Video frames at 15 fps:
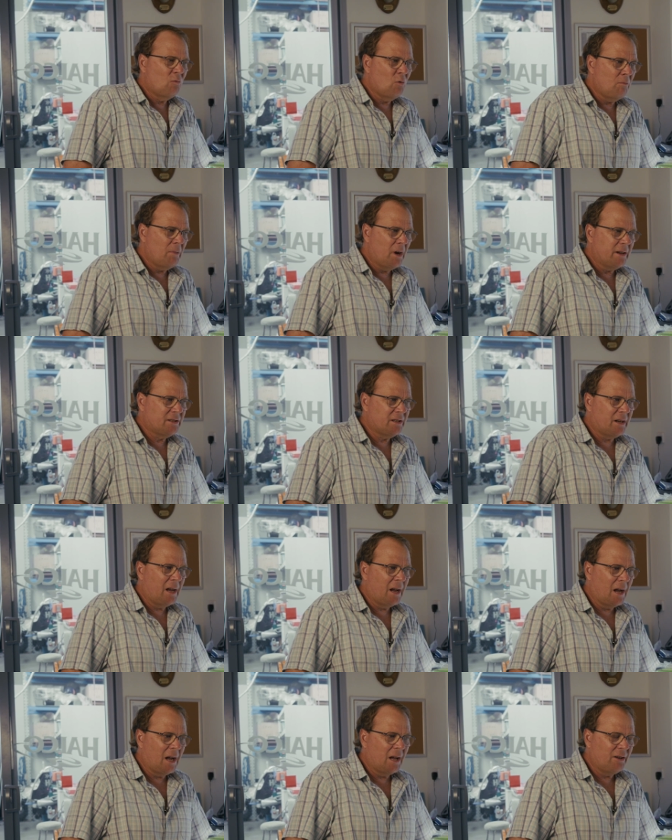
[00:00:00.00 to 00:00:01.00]
what makes it
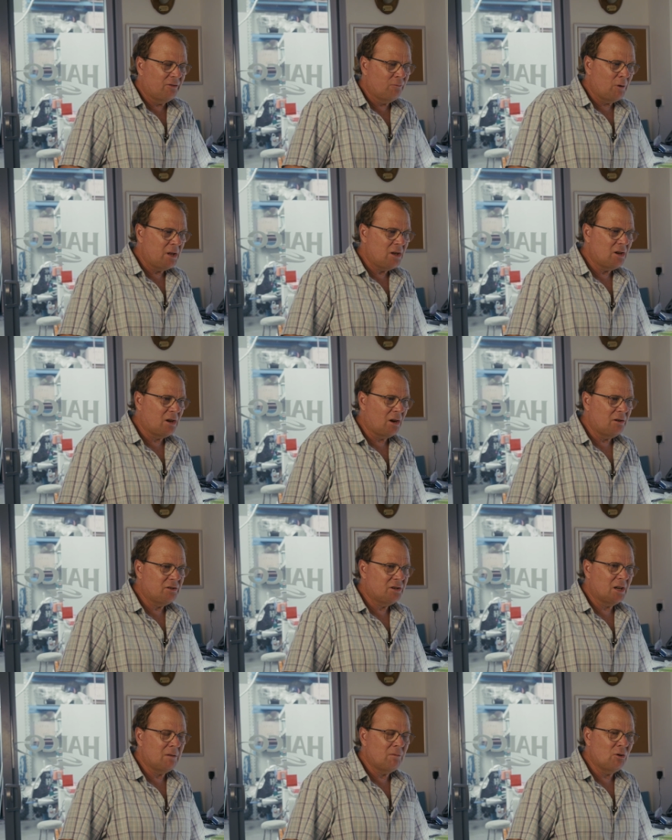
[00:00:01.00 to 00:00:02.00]
hard is when you go
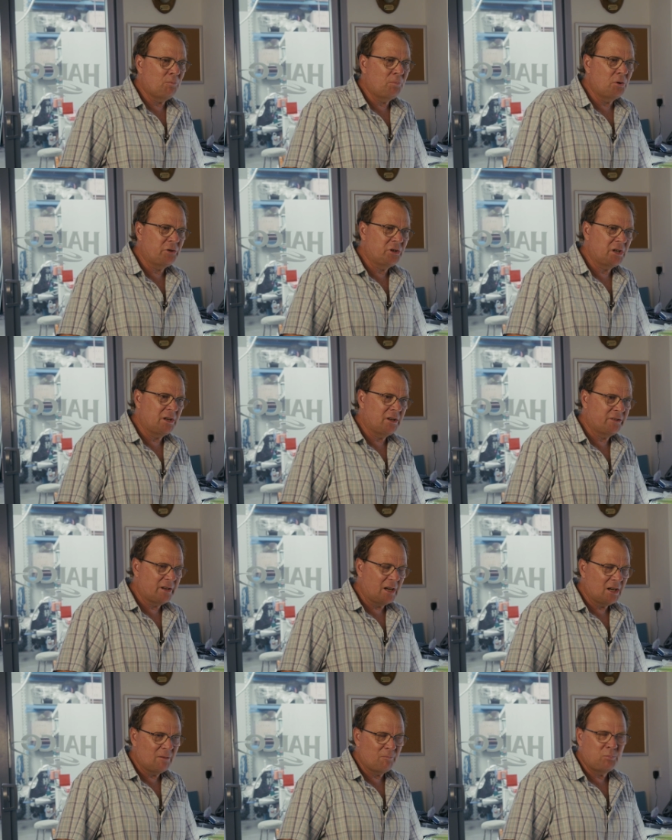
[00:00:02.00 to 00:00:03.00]
deep, you're
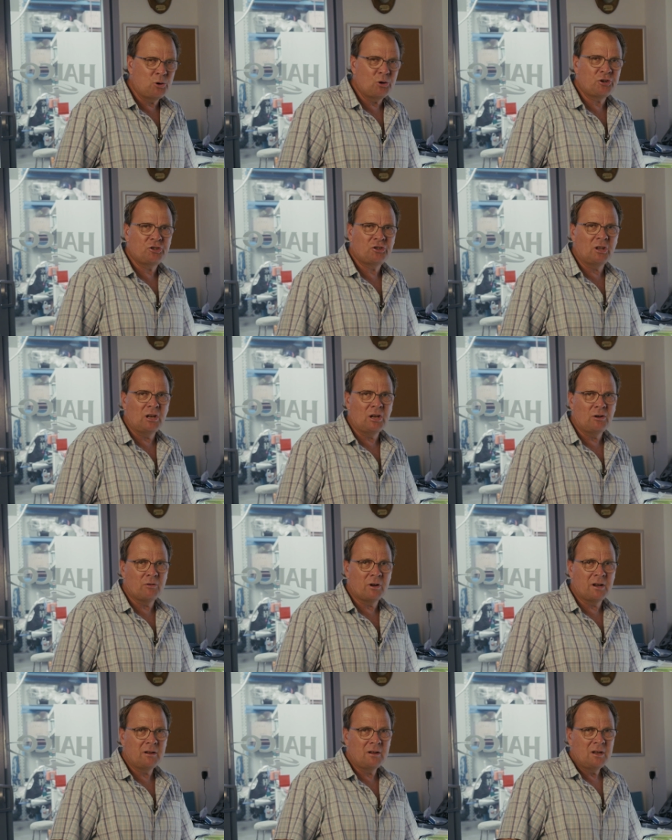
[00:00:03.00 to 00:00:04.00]
starting to push the
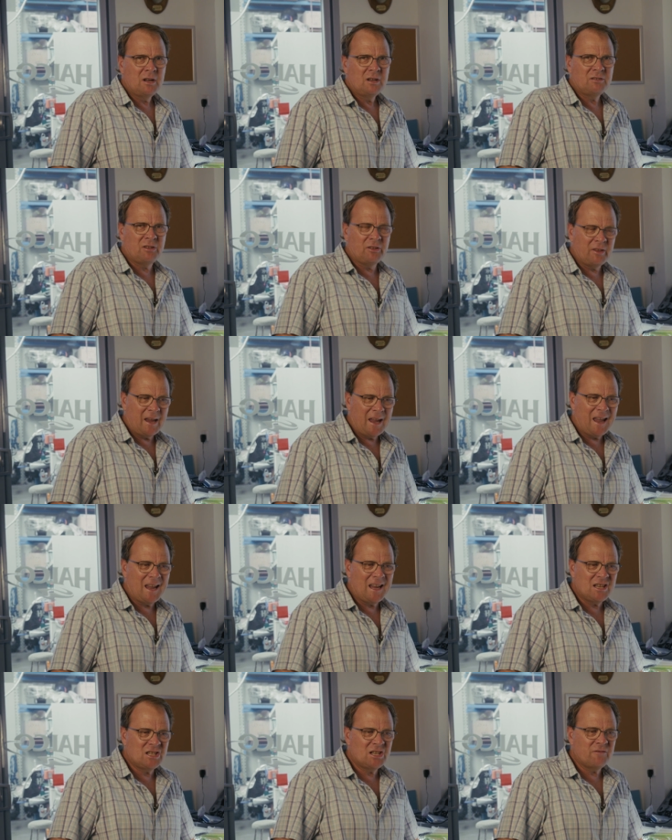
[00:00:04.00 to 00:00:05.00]
lure to the
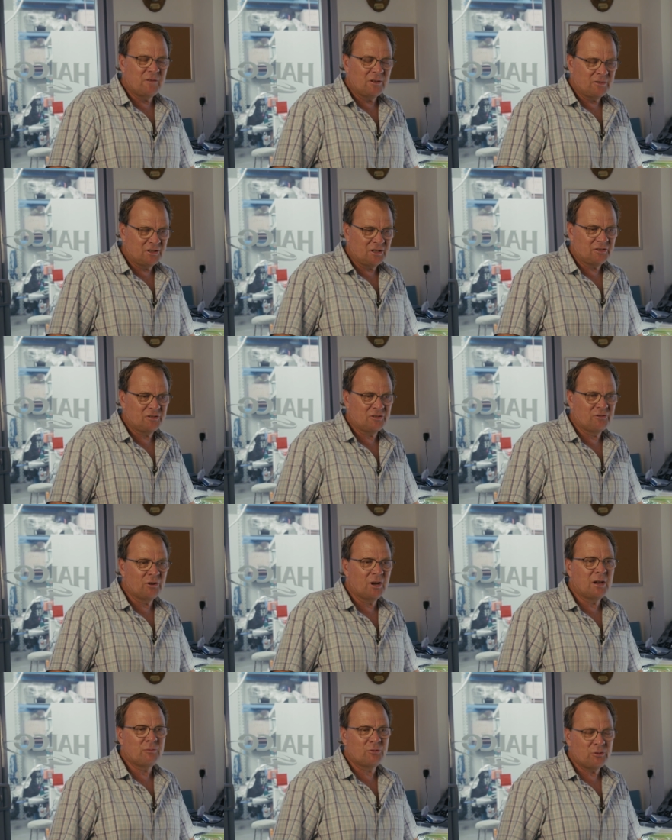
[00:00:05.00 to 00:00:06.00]
edge of its
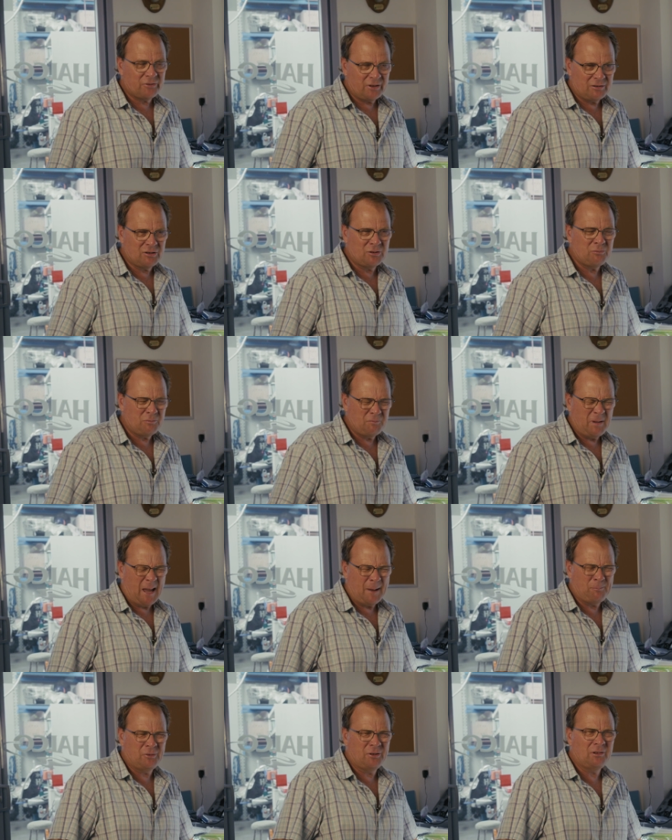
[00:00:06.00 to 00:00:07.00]
extreme, to
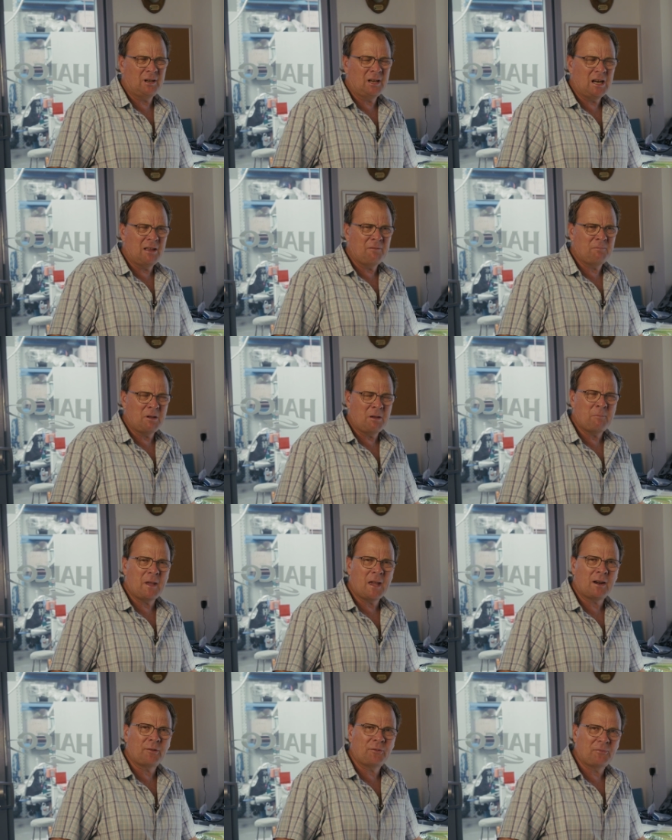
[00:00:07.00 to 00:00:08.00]
absolutely
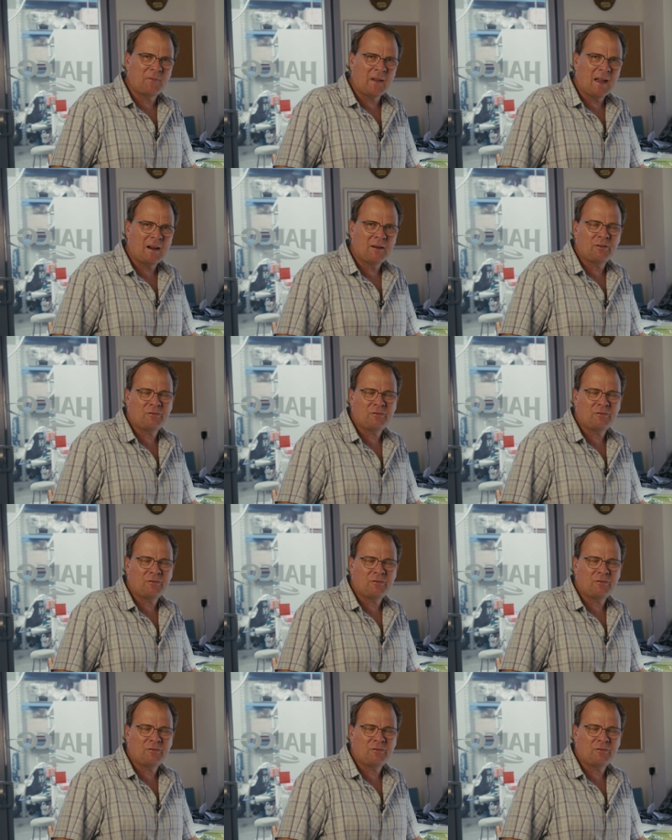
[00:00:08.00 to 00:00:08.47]
about as far